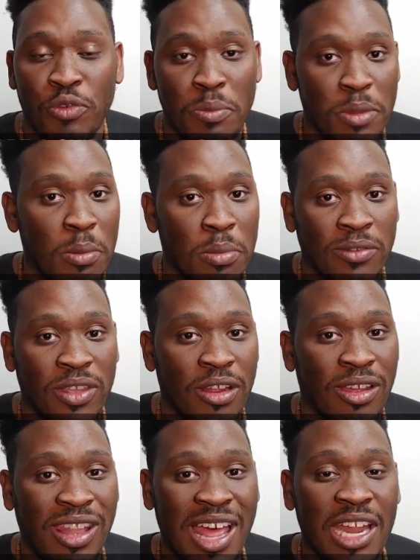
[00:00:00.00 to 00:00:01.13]
Remember, there
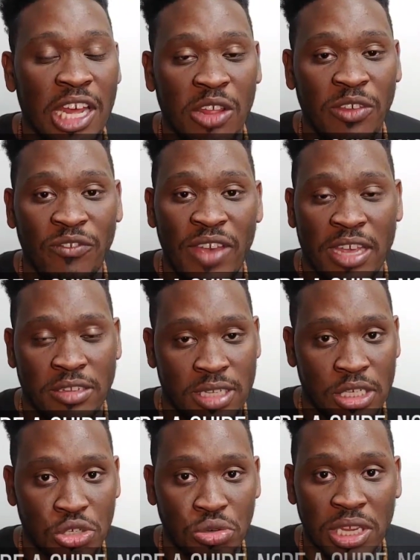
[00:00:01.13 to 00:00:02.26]
are a lot of other factors
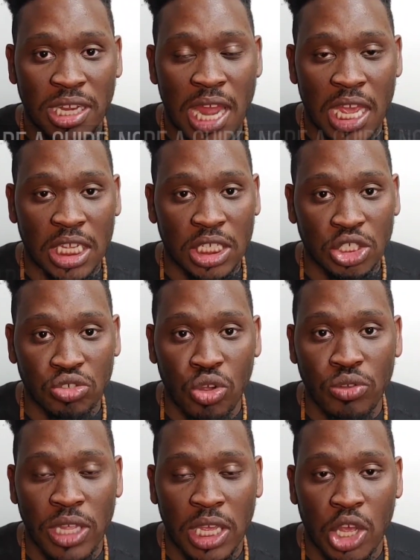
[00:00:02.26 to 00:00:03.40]
that you cannot
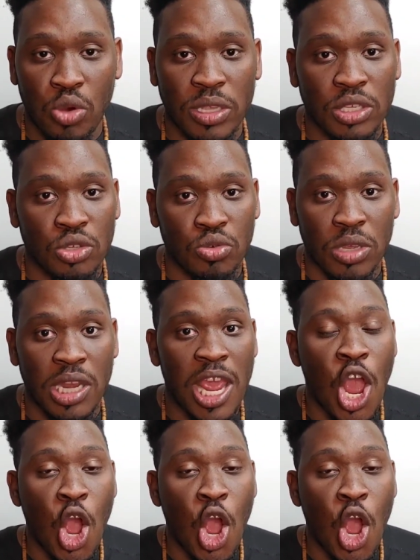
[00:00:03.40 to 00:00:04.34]
control that go into it.